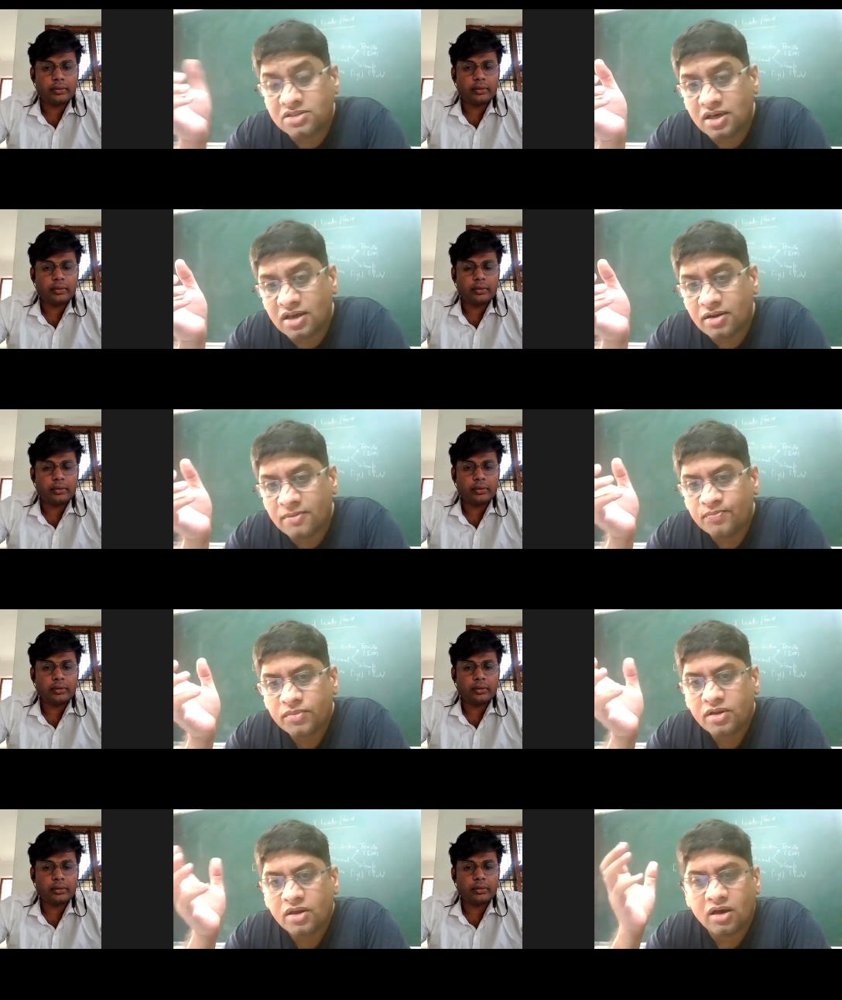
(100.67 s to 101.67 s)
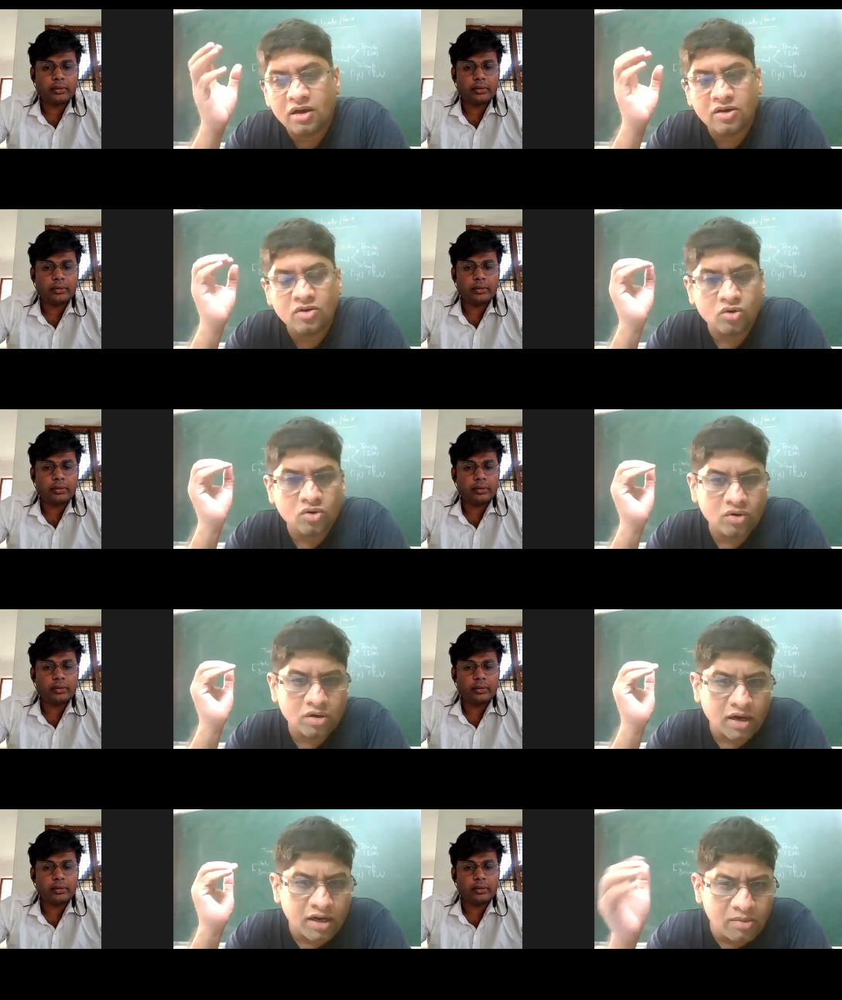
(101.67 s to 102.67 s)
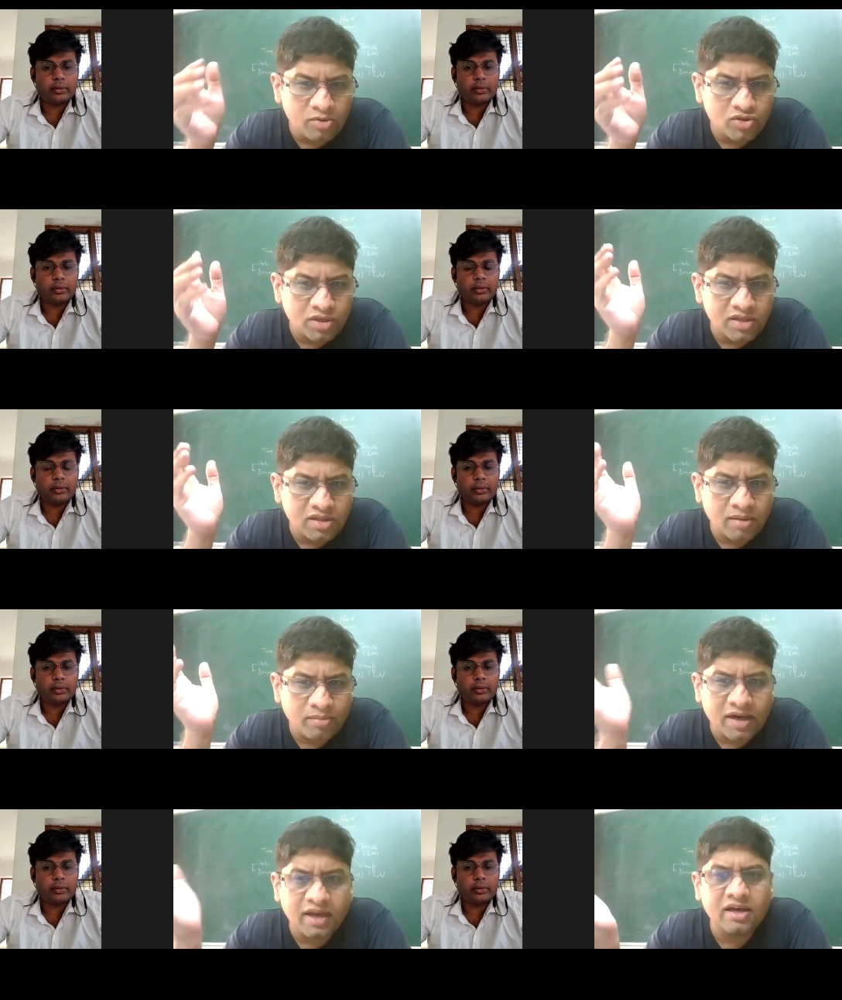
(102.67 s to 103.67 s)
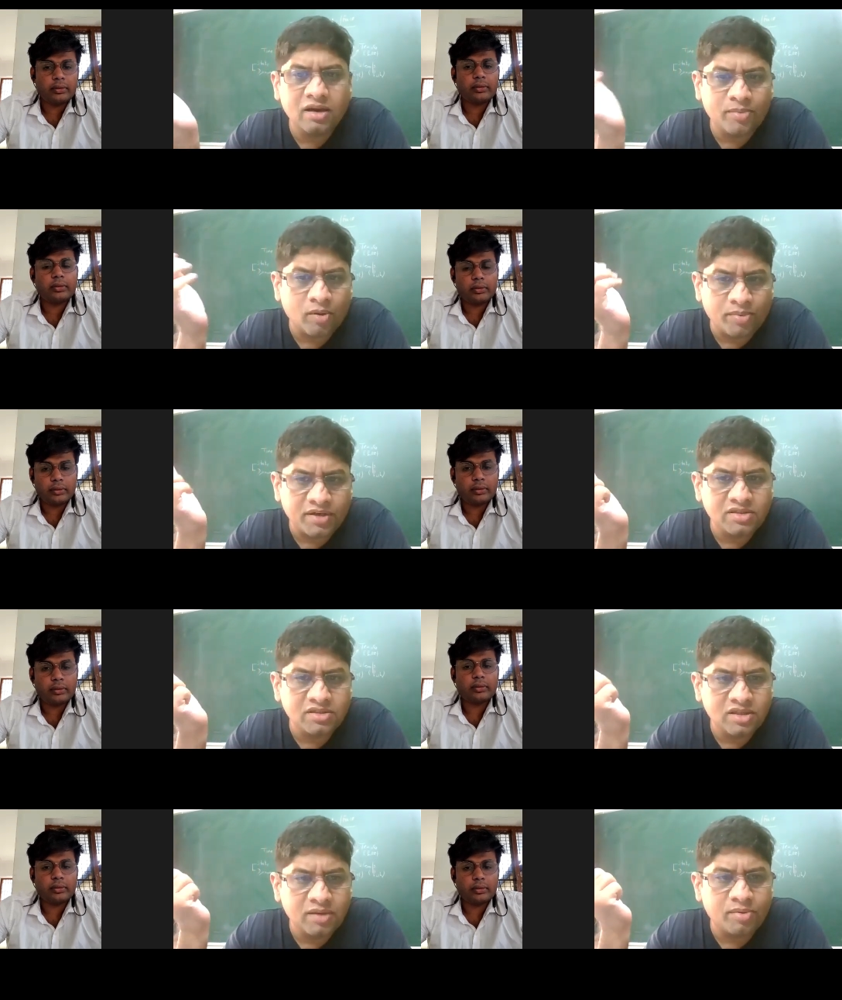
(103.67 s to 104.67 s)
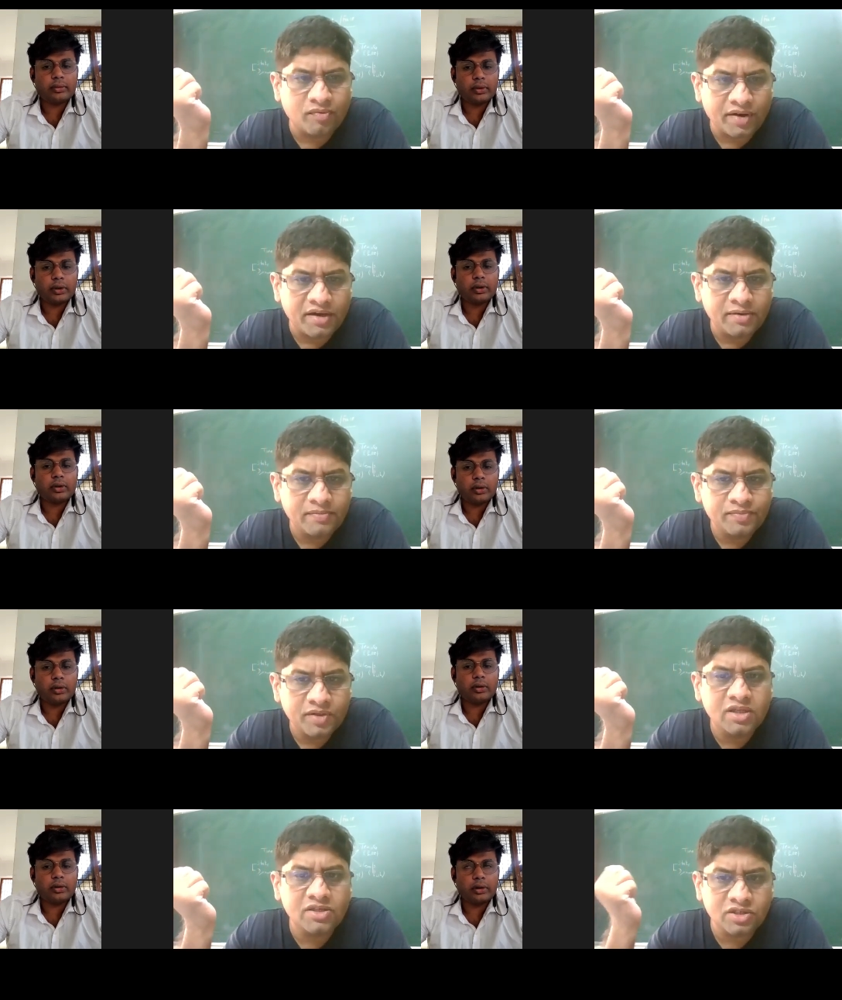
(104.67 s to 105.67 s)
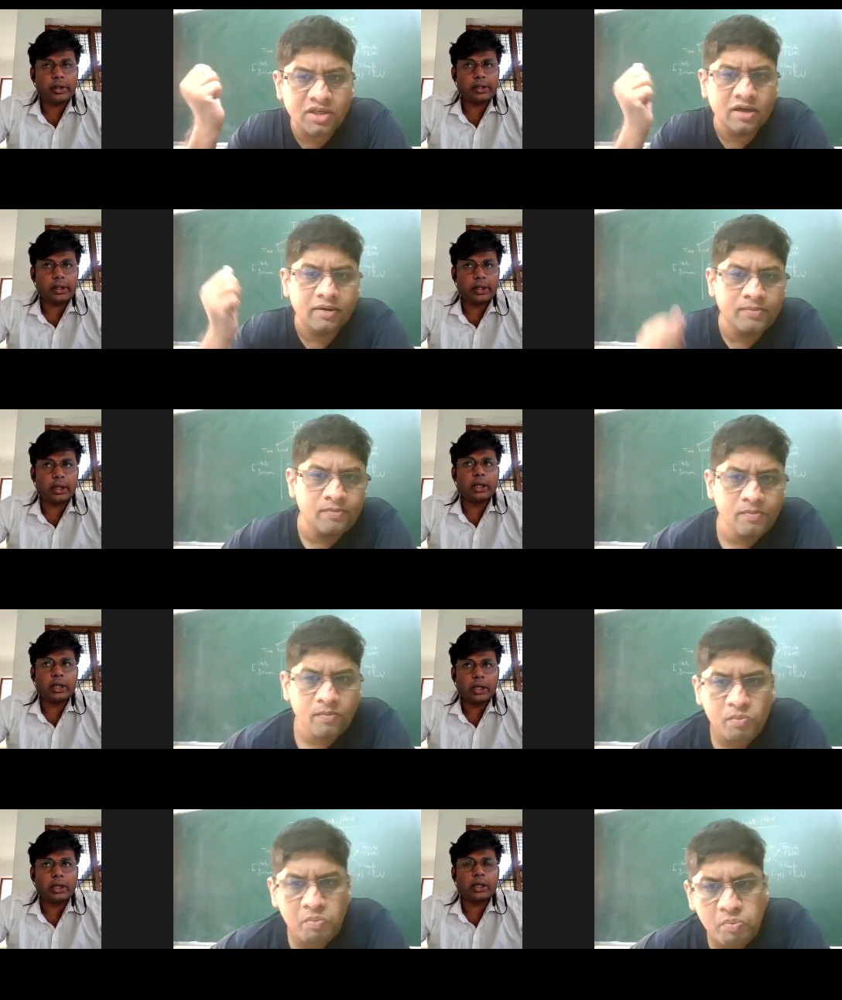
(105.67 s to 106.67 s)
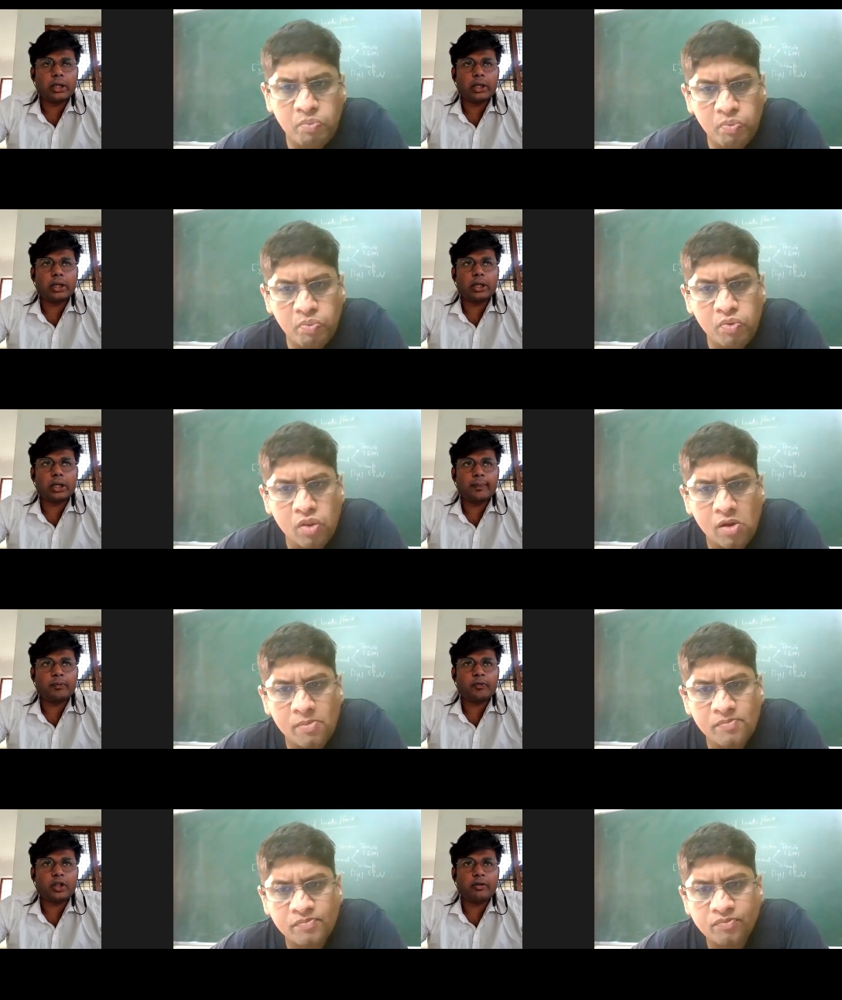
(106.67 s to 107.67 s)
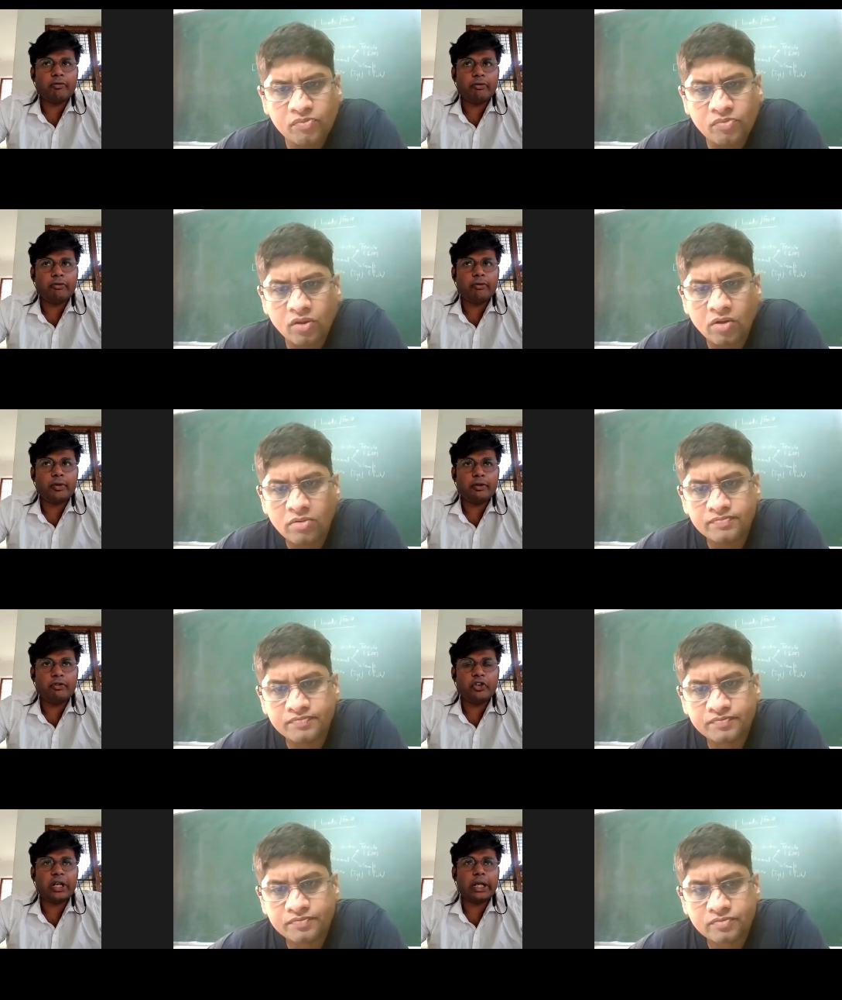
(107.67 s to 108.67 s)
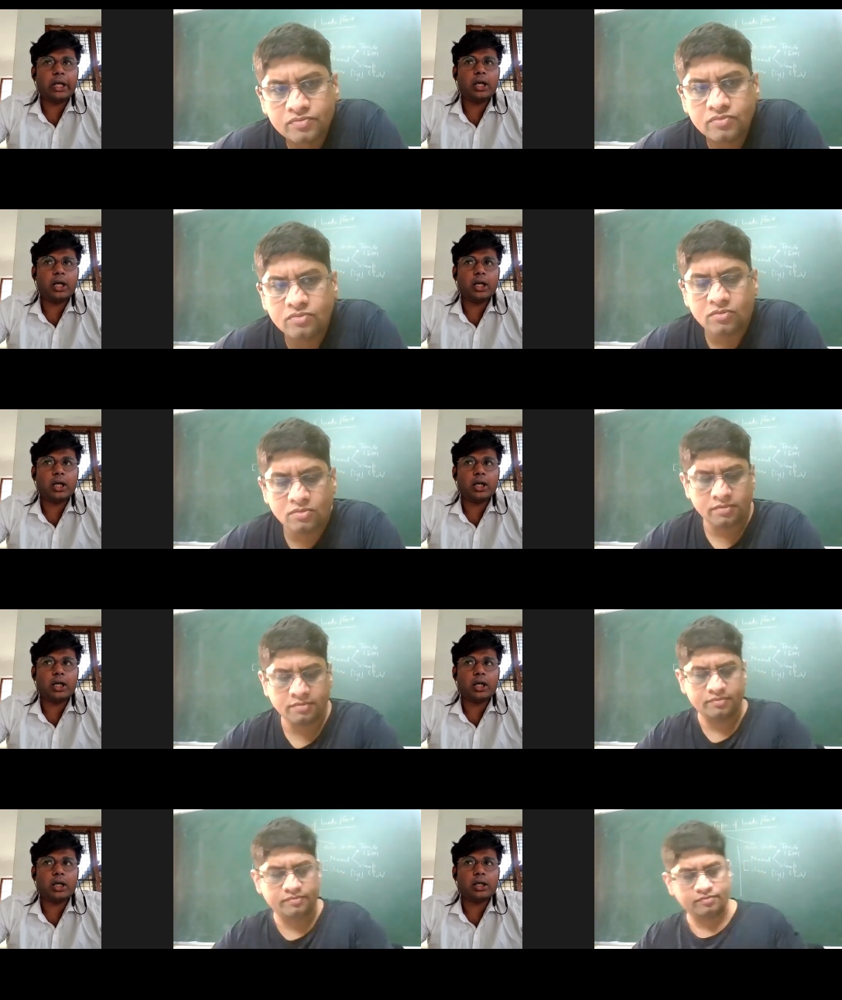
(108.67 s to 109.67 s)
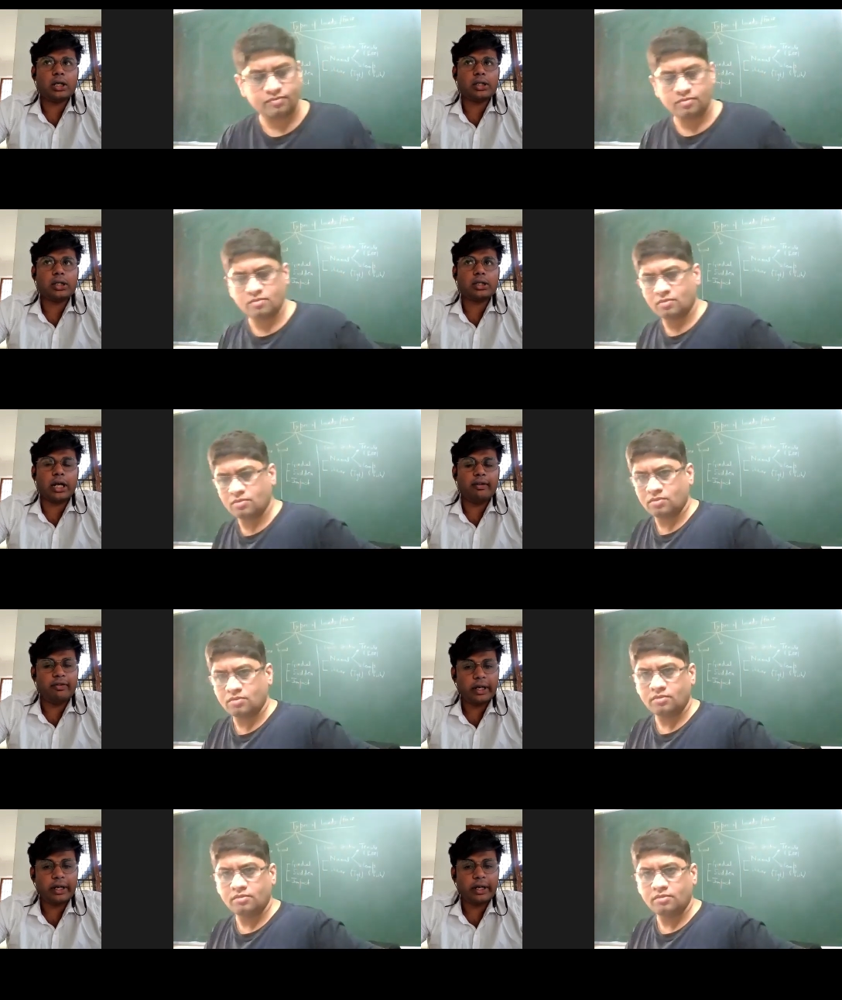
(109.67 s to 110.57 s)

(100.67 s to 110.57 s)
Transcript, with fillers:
Speaker 1: is their Uh, you know, contribution in the mechanical properties they provide in the
Speaker 2: okay, sir. Um, if you take uh, sulfur